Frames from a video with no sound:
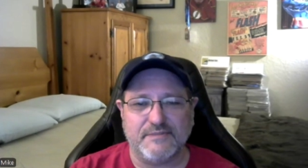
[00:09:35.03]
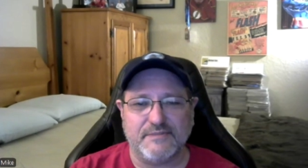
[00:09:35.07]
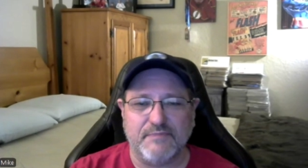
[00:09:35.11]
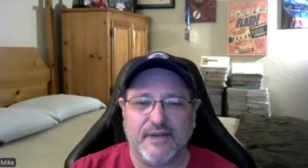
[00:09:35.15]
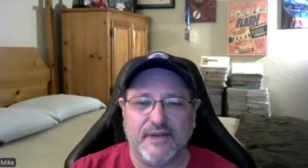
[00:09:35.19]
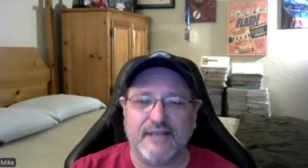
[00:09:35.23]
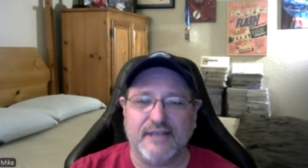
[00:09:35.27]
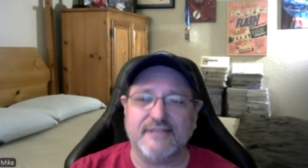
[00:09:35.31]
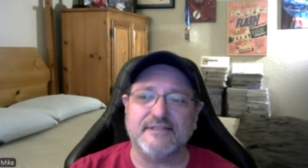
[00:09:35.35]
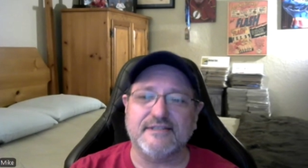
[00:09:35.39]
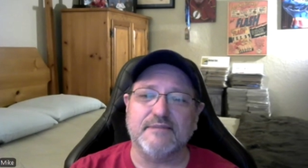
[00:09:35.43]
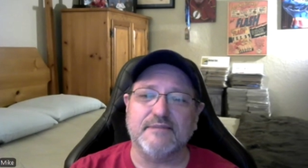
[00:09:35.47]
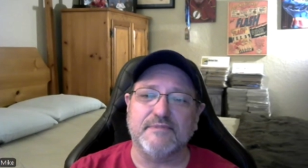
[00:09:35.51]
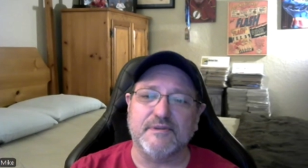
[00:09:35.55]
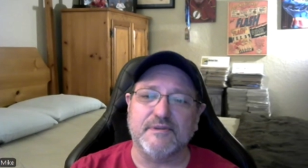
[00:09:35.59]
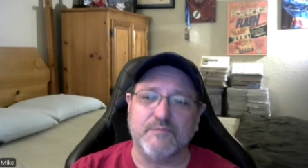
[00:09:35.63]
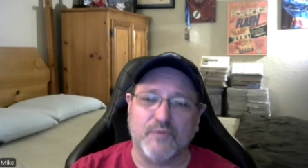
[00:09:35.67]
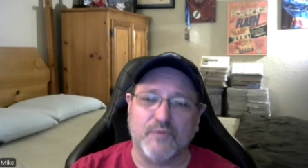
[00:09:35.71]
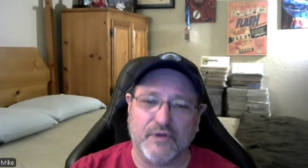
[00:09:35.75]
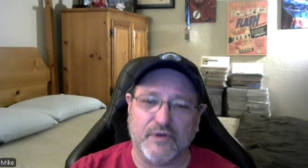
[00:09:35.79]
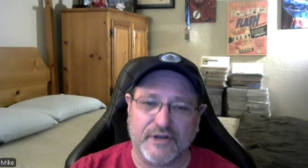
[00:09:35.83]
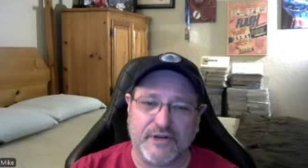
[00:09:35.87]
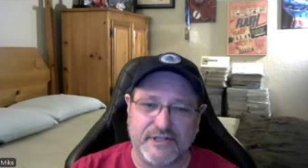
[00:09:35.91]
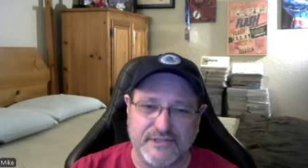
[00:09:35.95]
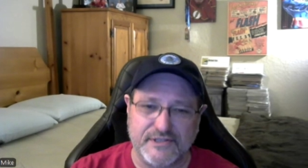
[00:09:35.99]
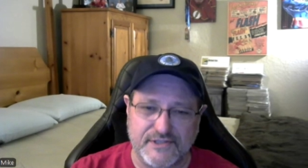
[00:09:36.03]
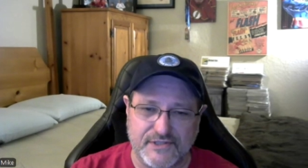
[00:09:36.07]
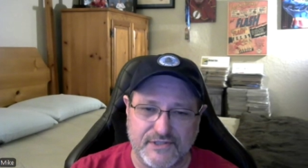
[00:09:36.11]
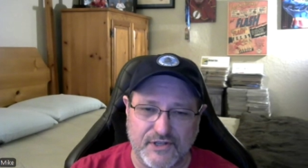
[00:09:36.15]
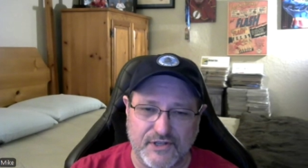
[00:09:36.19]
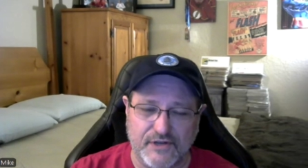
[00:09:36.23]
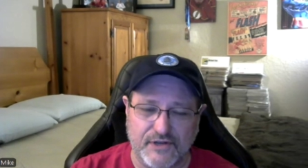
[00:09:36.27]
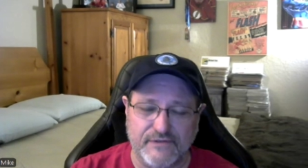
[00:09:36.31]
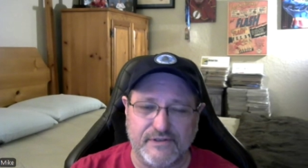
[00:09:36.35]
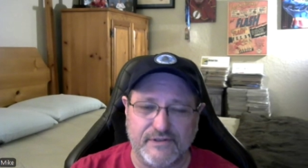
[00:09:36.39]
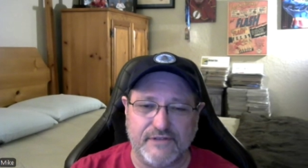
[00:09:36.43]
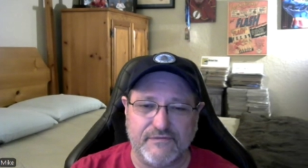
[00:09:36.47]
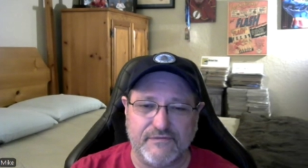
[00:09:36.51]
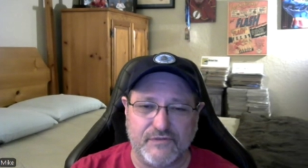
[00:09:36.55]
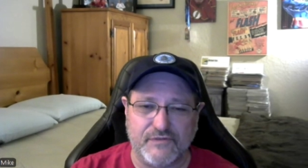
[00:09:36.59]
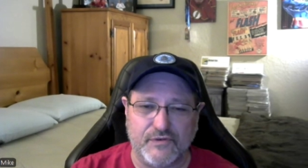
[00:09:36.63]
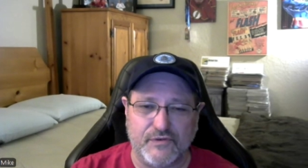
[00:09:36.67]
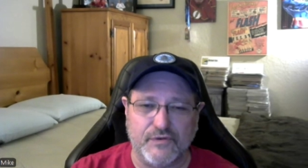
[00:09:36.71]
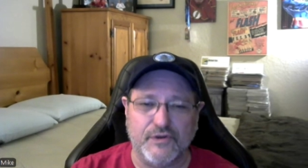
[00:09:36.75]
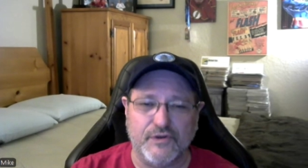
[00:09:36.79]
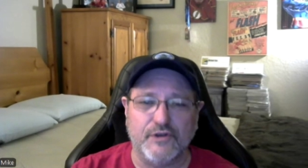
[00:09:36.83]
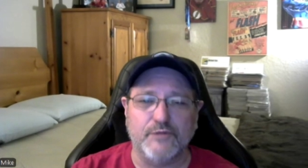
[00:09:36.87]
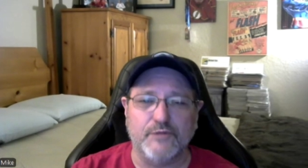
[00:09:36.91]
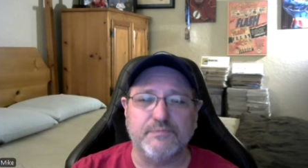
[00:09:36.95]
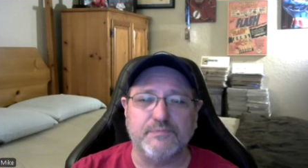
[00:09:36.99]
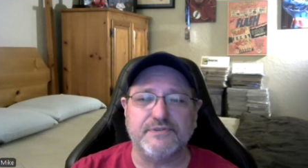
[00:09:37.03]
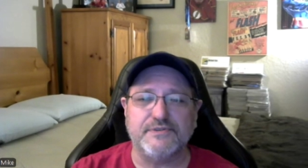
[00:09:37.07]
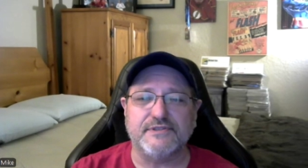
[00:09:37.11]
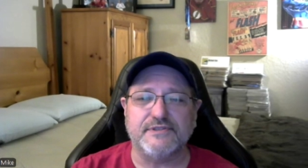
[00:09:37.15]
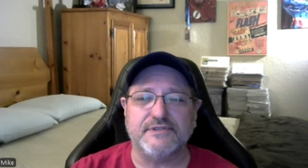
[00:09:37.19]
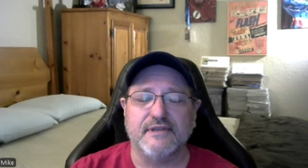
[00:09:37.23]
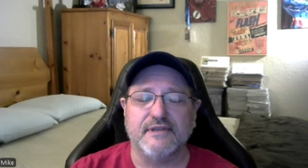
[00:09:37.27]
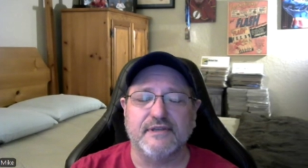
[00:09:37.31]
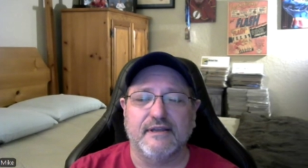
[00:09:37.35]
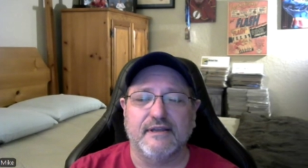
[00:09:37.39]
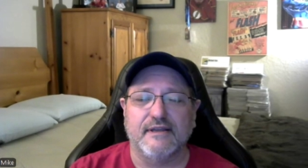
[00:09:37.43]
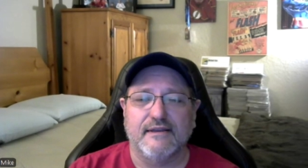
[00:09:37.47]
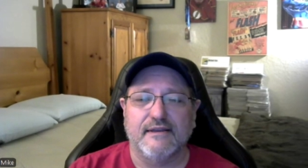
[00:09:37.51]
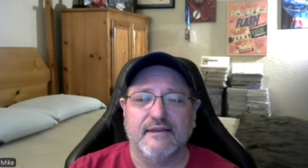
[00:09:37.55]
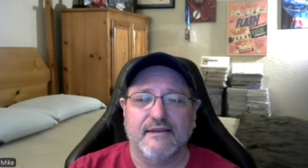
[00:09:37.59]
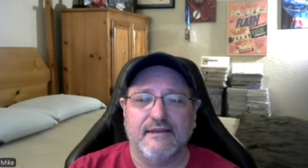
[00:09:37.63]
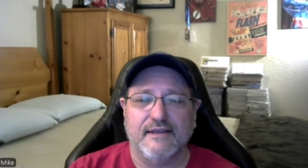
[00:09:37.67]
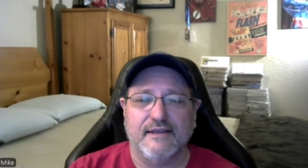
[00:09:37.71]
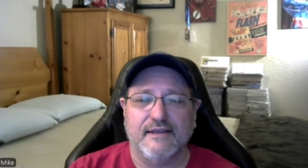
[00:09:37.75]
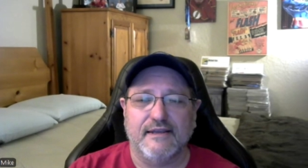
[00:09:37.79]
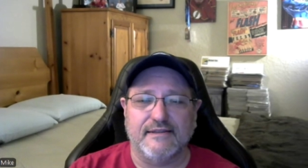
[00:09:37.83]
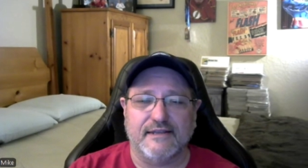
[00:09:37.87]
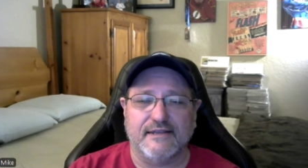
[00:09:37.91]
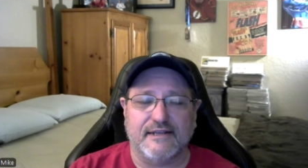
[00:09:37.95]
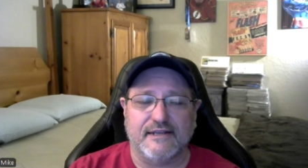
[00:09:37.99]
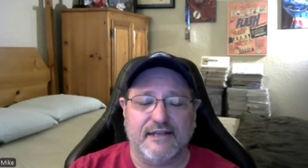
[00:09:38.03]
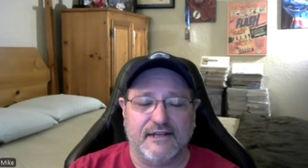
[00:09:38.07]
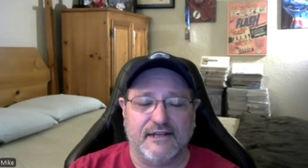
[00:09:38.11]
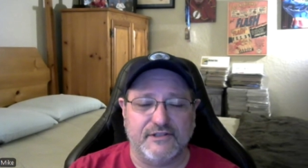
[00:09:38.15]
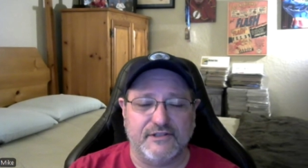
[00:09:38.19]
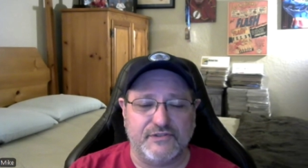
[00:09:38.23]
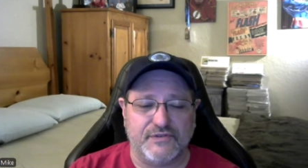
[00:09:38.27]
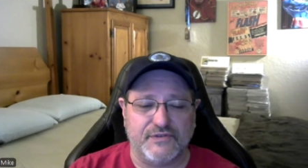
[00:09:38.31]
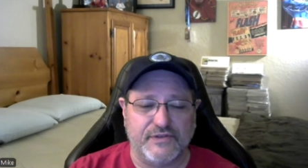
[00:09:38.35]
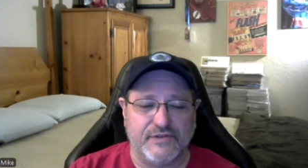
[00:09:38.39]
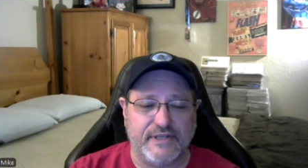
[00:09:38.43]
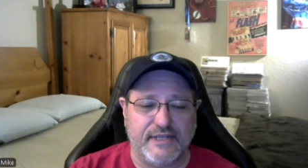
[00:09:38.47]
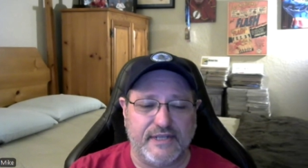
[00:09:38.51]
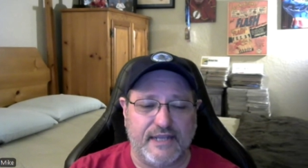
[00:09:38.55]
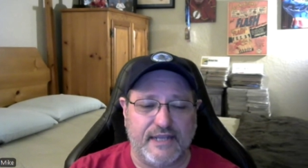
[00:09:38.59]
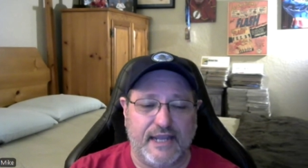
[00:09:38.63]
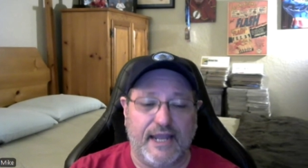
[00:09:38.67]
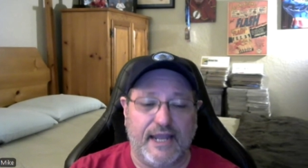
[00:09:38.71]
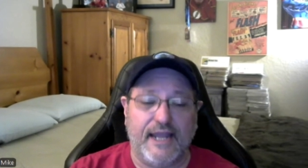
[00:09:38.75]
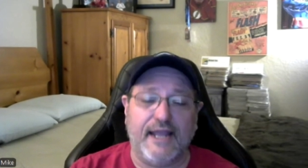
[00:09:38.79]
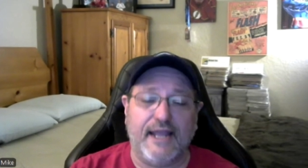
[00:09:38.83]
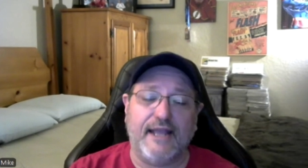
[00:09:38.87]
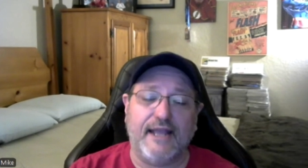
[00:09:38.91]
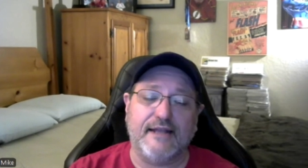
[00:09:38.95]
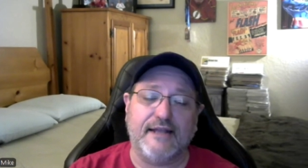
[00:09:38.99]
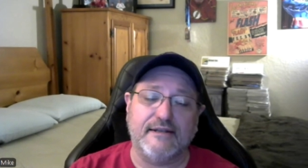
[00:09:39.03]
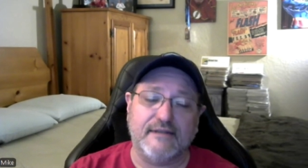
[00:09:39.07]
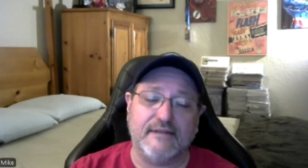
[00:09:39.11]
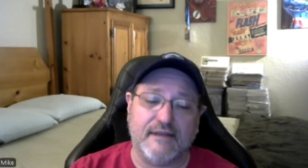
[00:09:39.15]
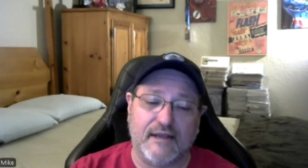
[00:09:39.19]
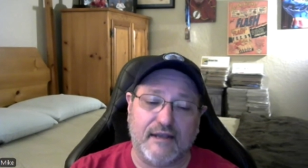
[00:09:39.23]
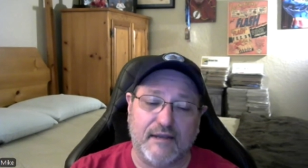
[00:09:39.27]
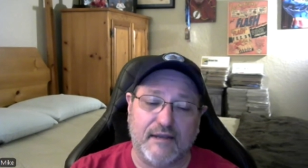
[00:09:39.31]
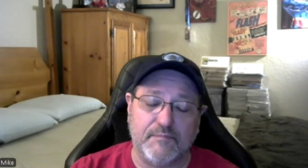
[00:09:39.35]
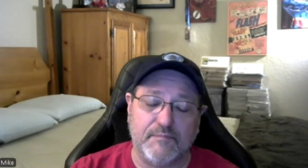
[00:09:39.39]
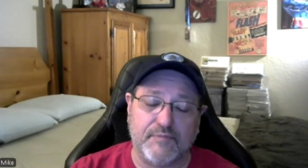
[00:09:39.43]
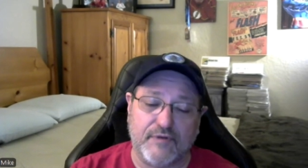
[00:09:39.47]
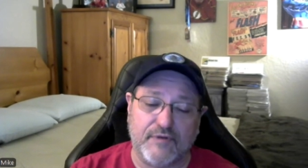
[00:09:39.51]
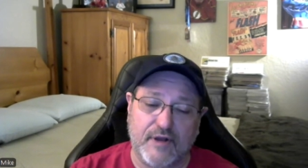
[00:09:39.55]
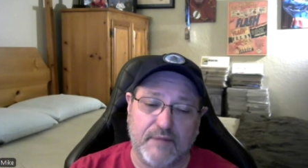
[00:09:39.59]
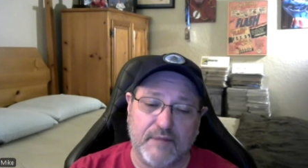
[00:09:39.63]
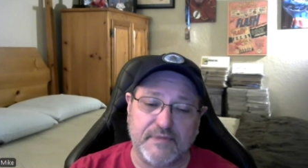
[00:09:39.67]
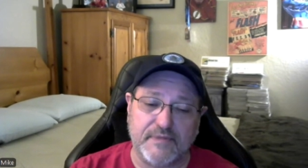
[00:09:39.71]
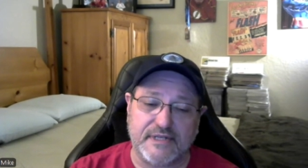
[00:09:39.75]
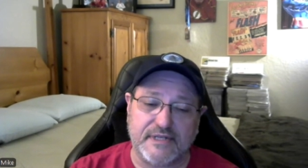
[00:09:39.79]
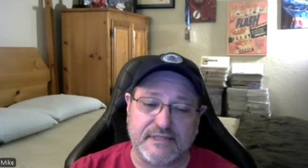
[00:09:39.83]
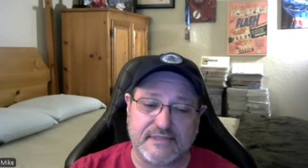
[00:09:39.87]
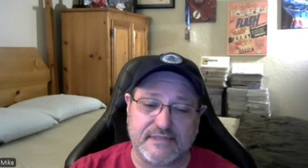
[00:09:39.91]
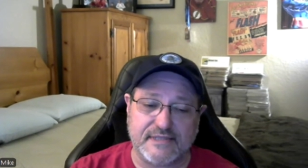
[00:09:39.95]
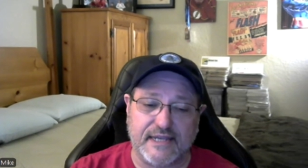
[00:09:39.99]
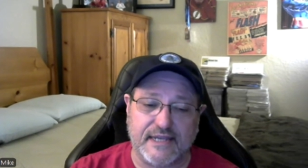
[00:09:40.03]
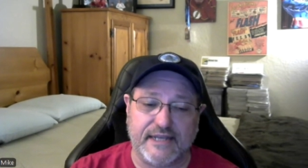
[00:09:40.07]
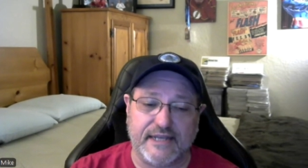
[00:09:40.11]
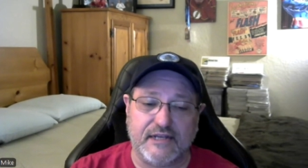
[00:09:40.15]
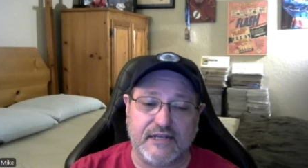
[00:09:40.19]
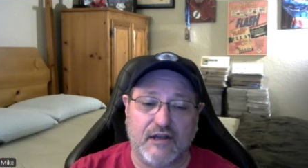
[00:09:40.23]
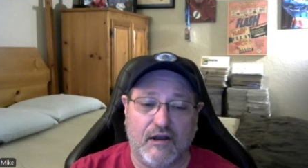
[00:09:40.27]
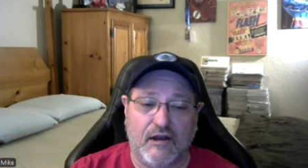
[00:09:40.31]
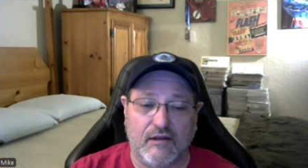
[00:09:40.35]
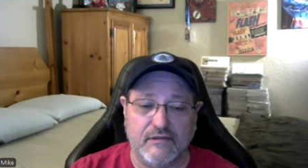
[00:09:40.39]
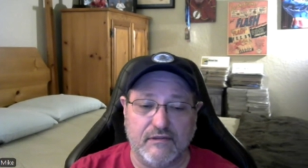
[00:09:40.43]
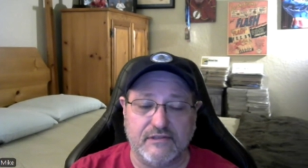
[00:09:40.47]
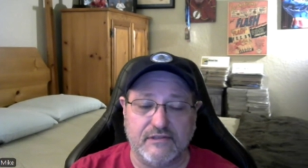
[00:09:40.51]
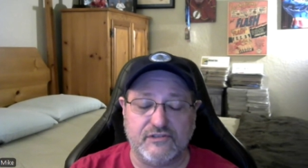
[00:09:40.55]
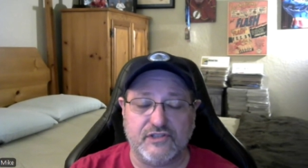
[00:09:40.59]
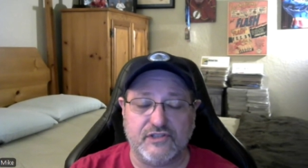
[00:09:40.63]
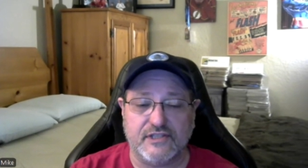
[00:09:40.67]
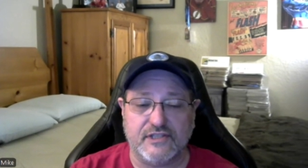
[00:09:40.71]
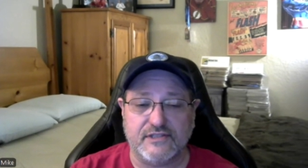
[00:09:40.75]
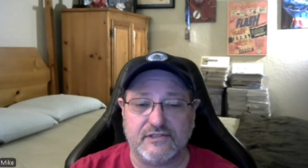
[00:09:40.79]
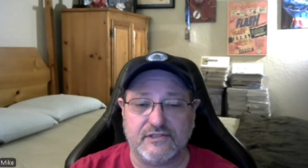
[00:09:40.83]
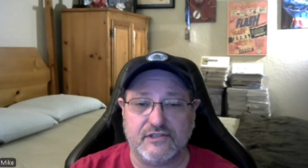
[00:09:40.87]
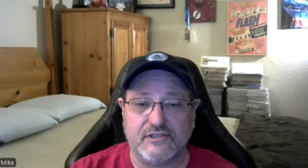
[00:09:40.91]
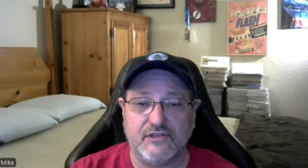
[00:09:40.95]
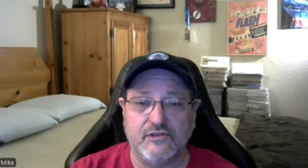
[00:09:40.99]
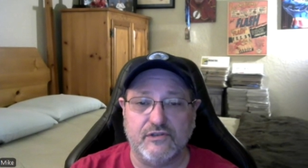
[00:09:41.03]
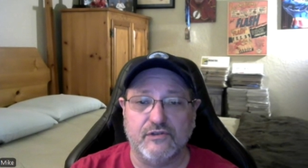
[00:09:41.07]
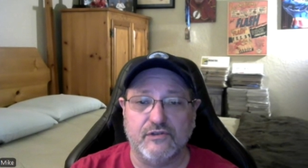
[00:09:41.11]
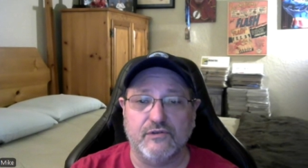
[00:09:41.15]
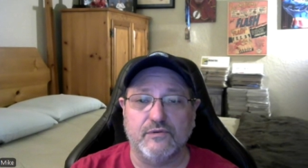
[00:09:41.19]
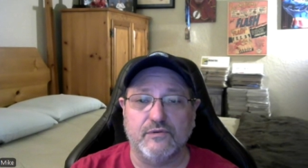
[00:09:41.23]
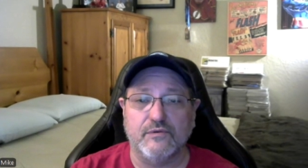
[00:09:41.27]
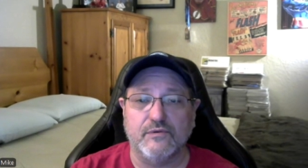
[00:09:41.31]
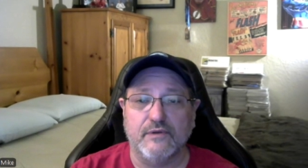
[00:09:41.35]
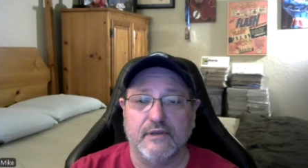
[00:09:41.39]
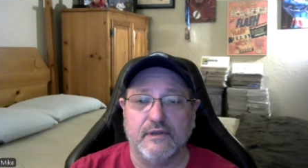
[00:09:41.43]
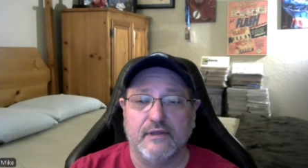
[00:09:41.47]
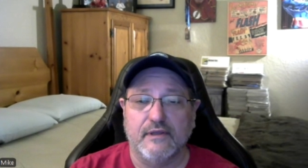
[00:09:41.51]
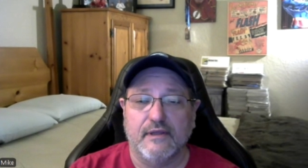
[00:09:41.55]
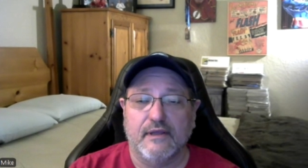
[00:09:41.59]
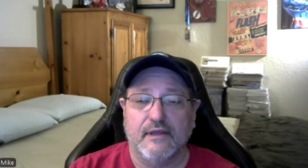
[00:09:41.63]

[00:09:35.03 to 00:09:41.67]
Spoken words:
by some of the more conservative groups in the country, and a prominent psychologist who